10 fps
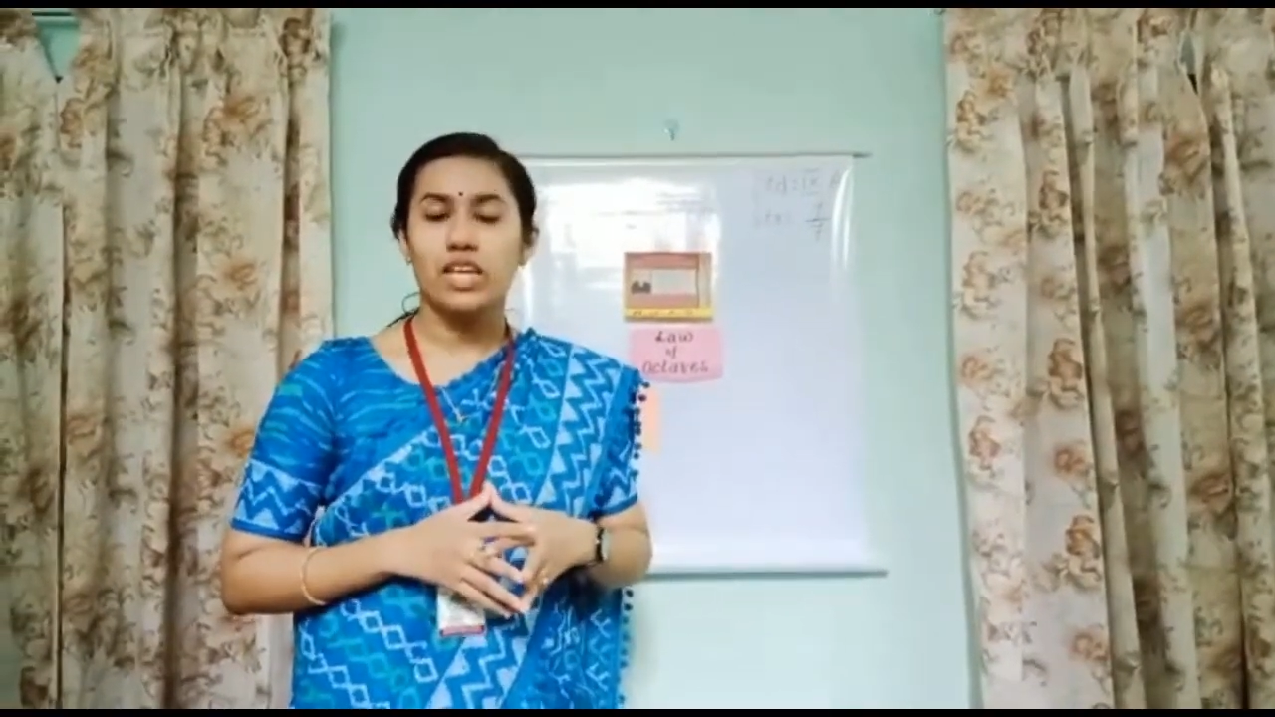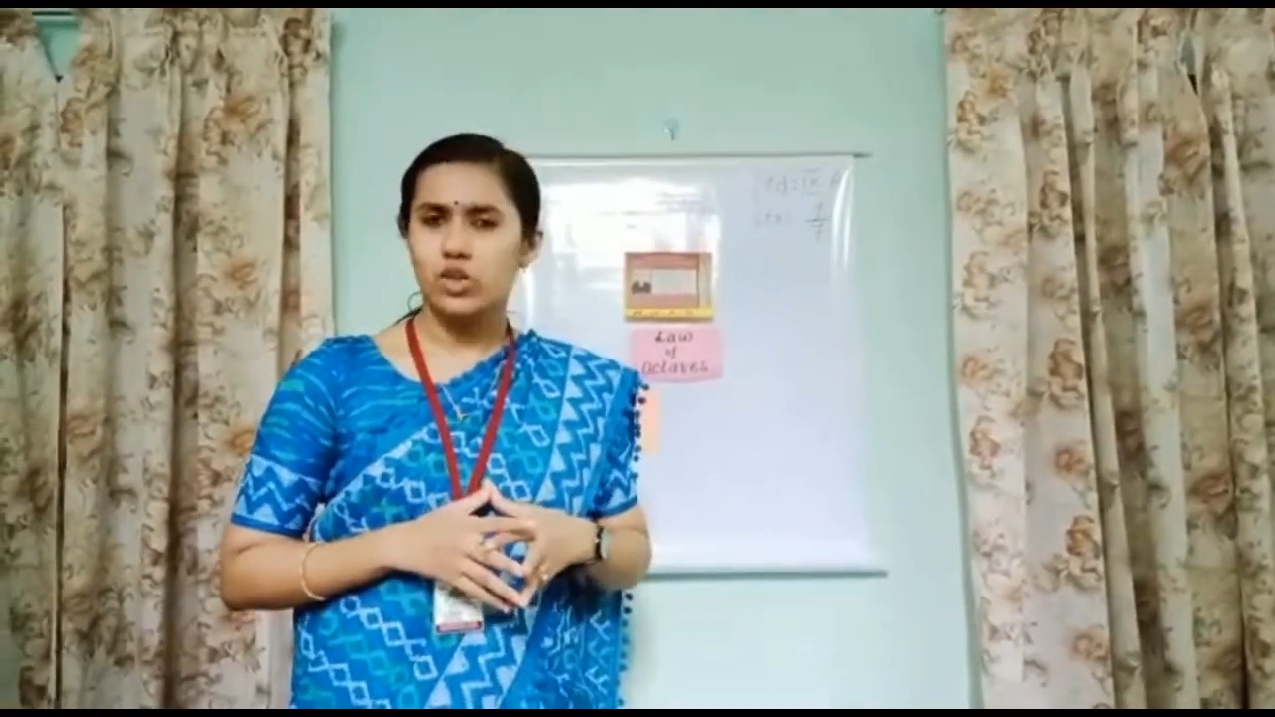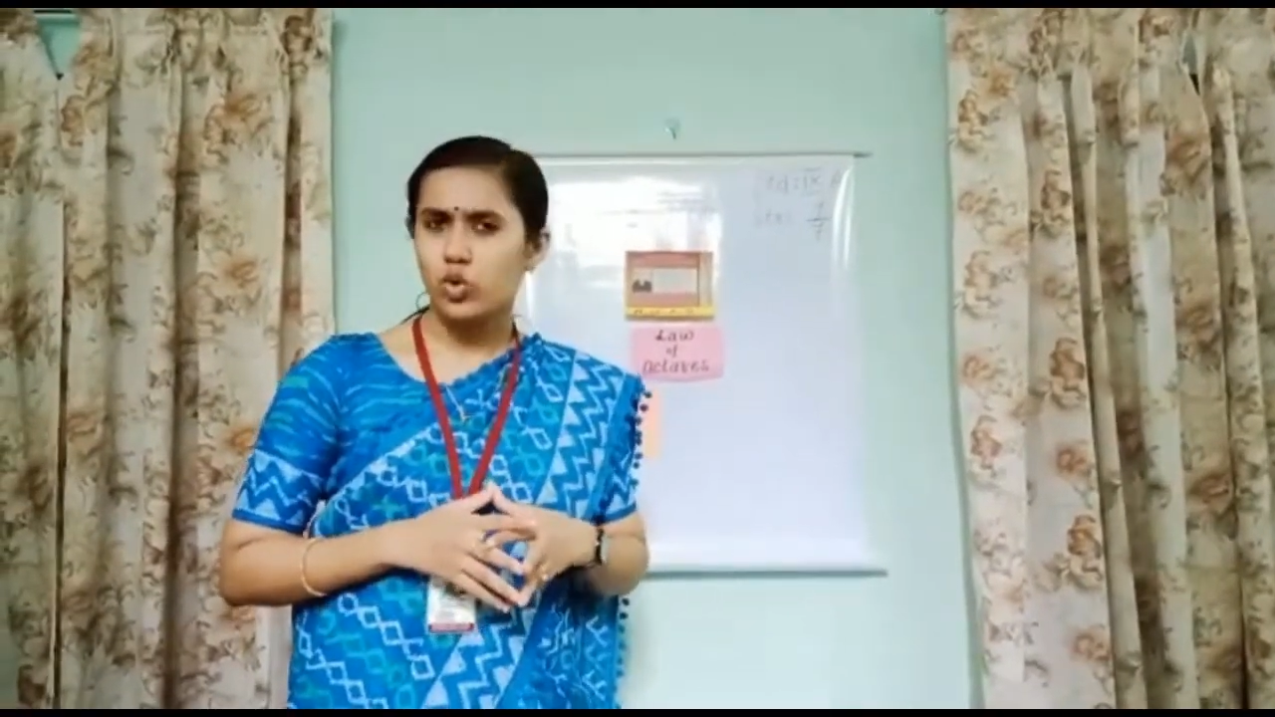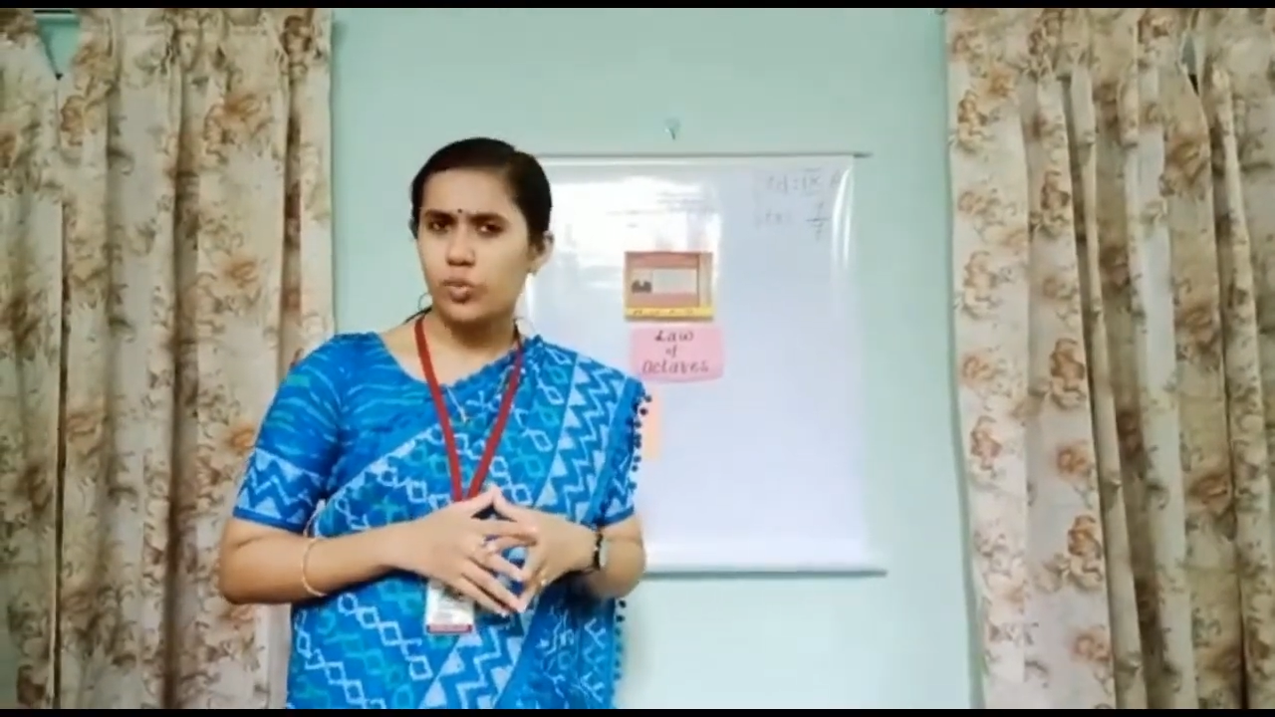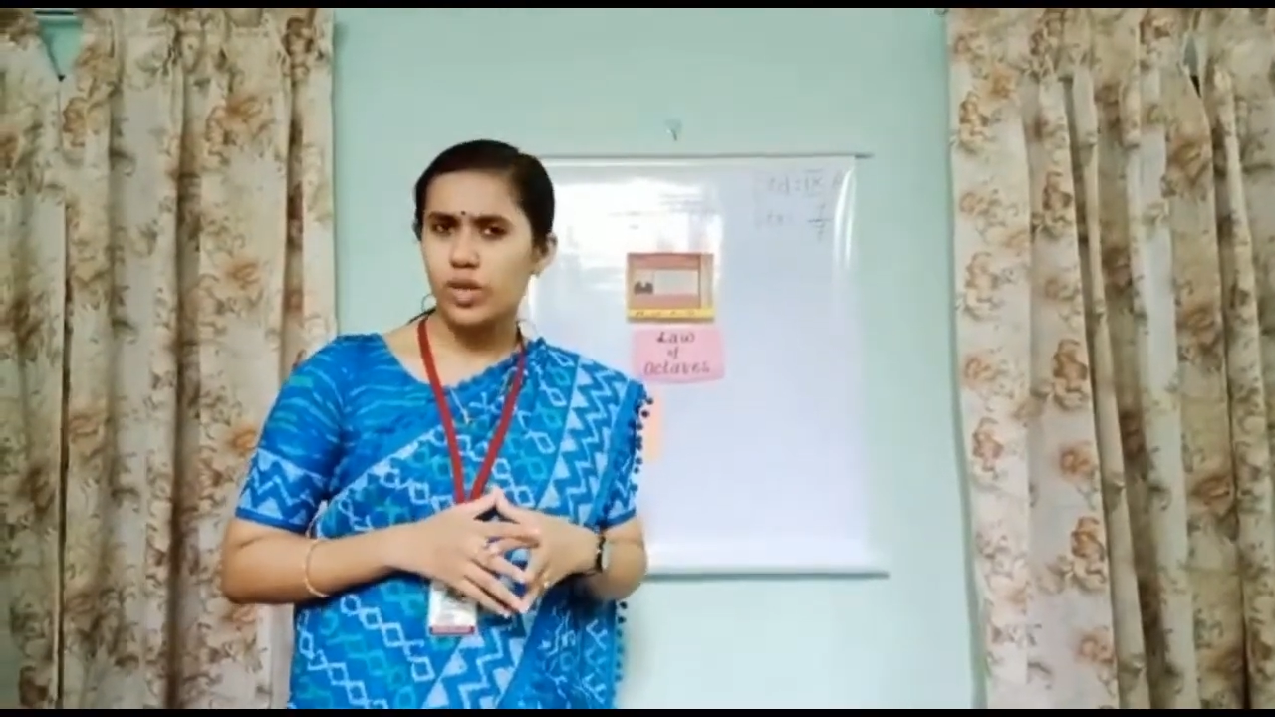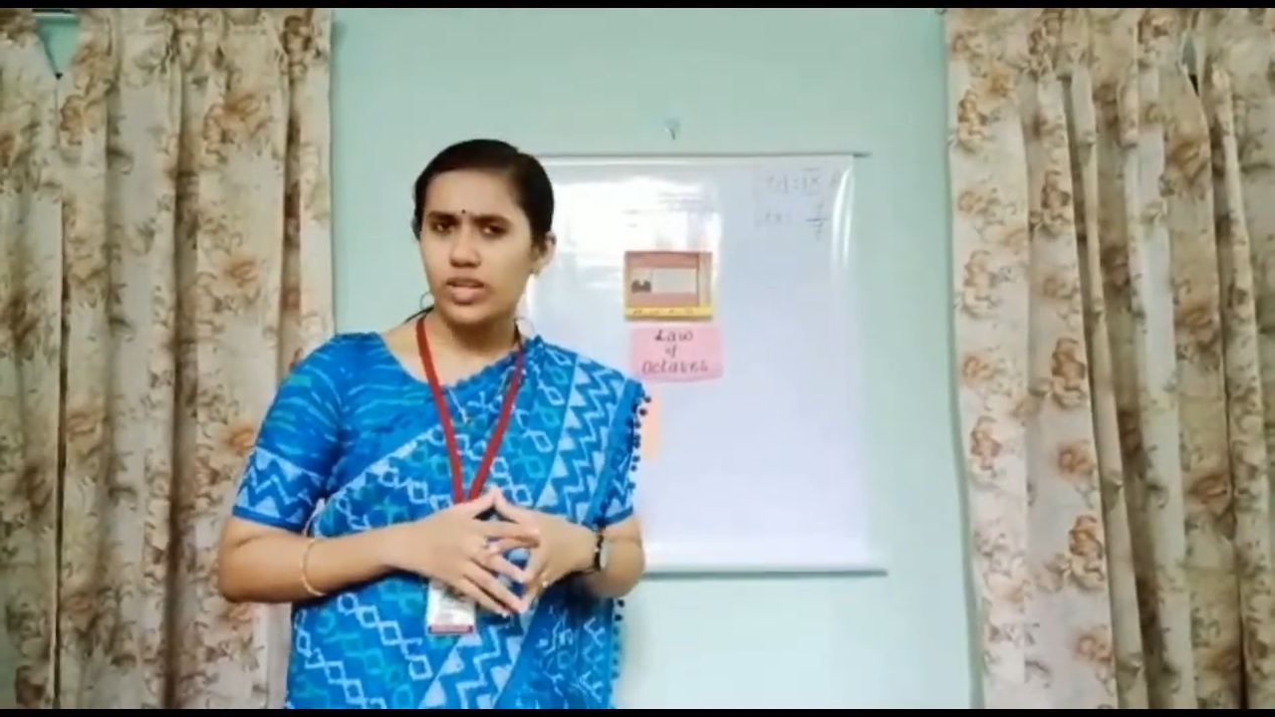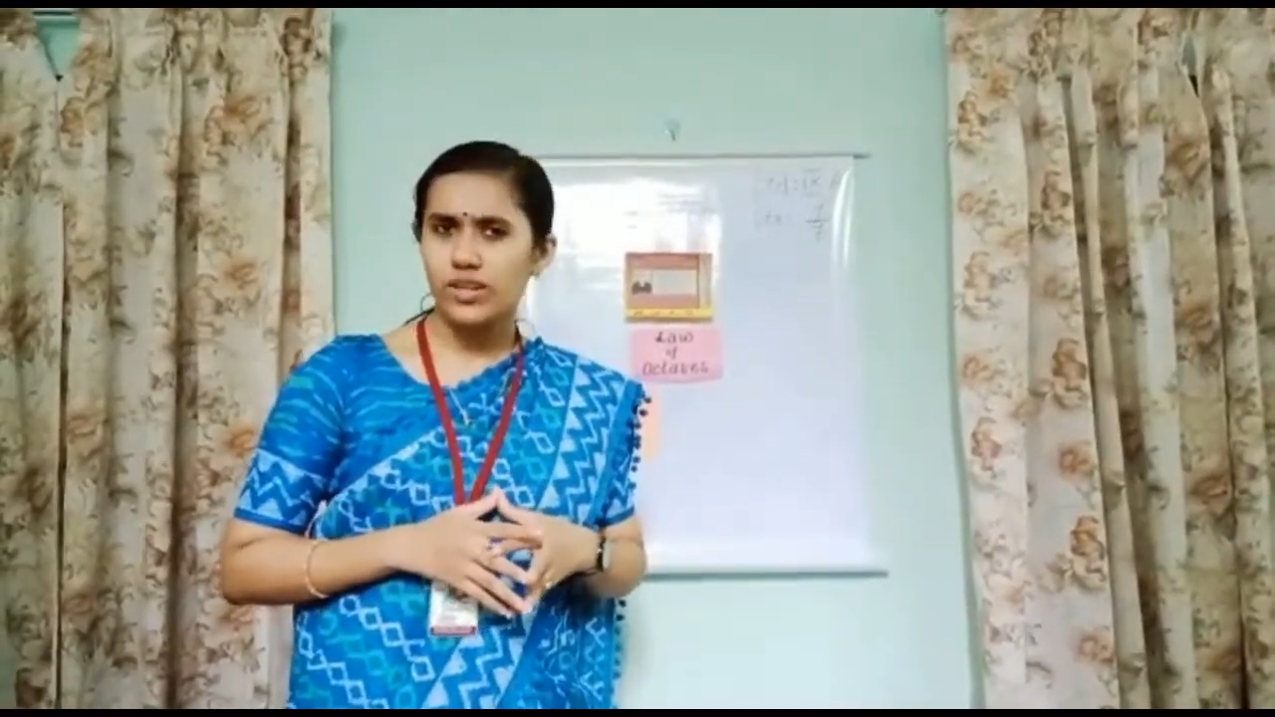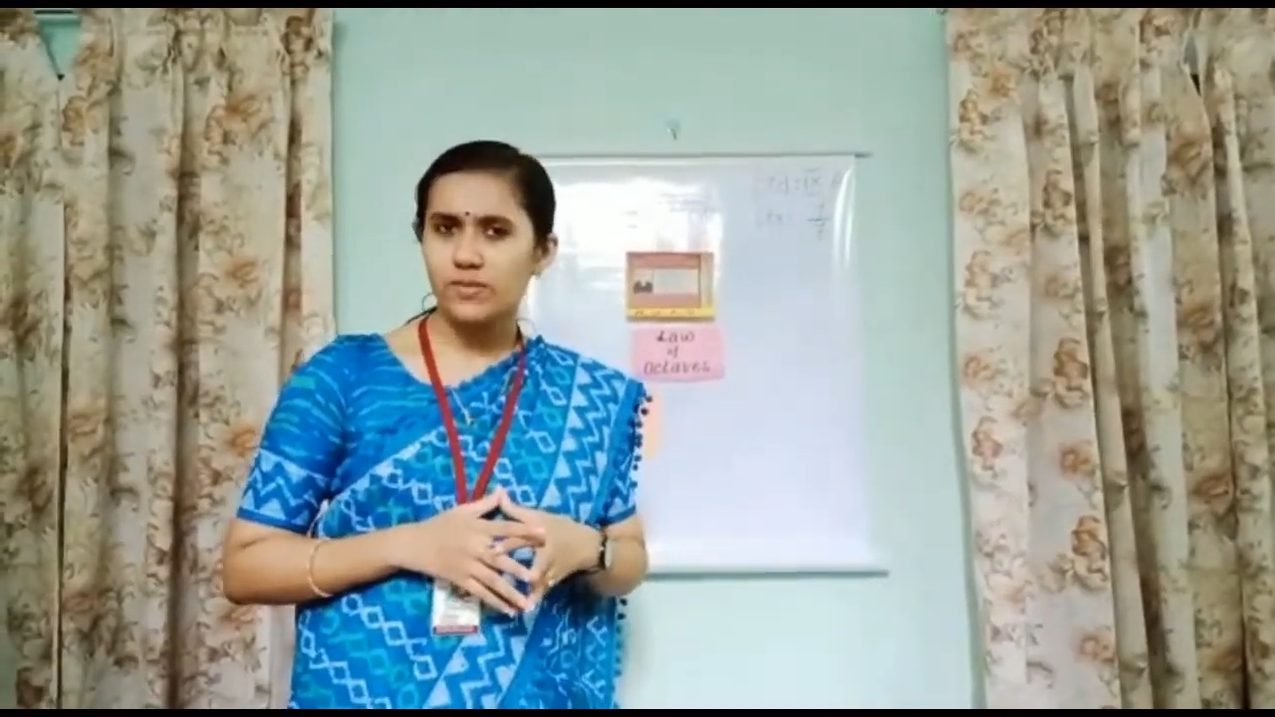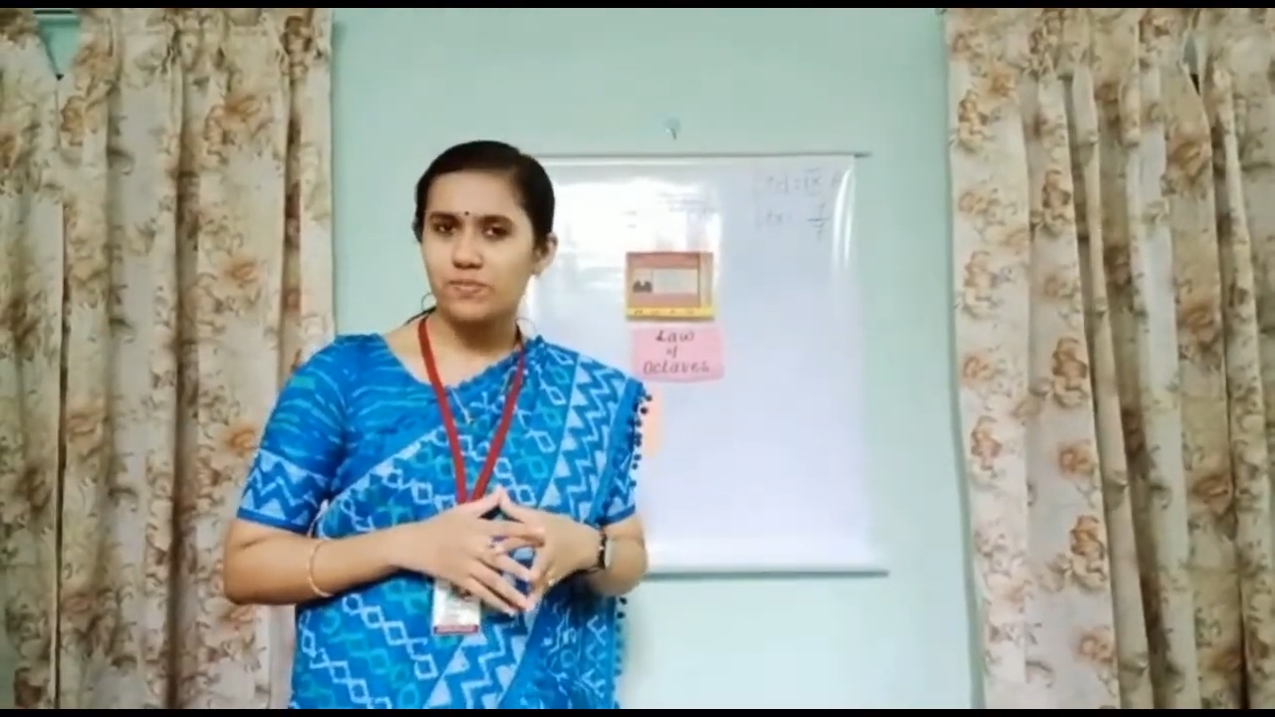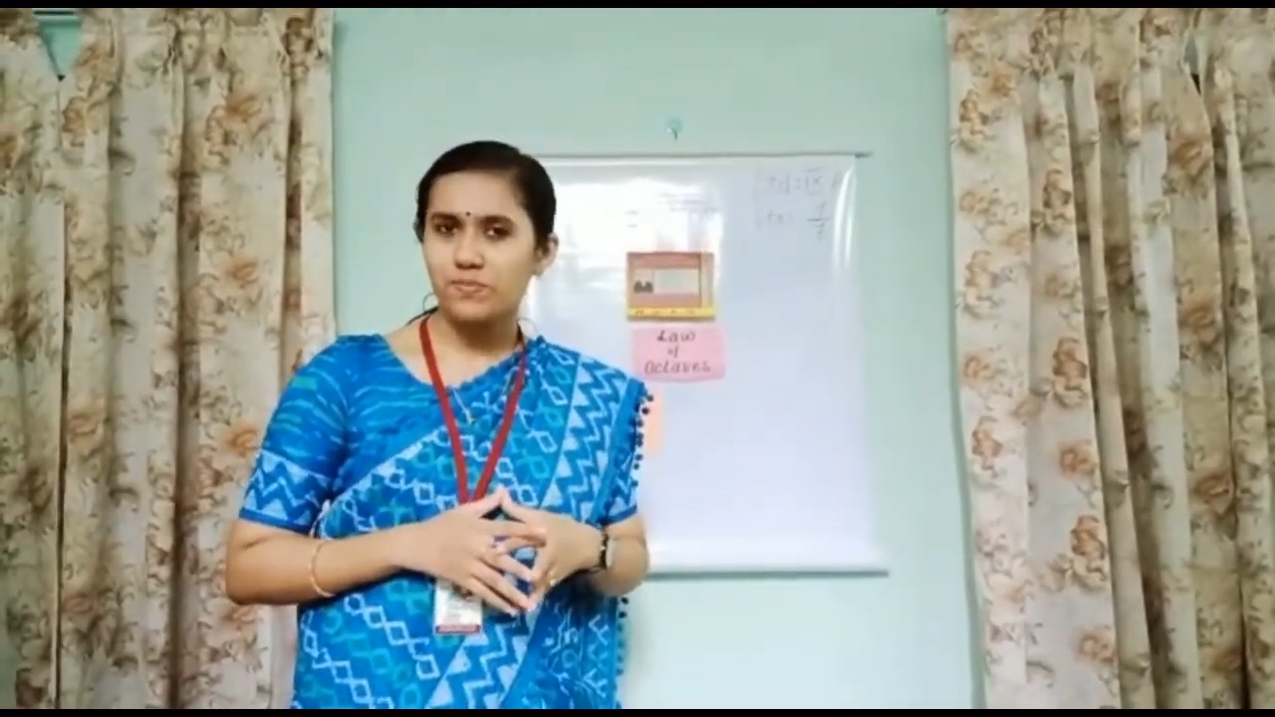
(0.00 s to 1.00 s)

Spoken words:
Gopika?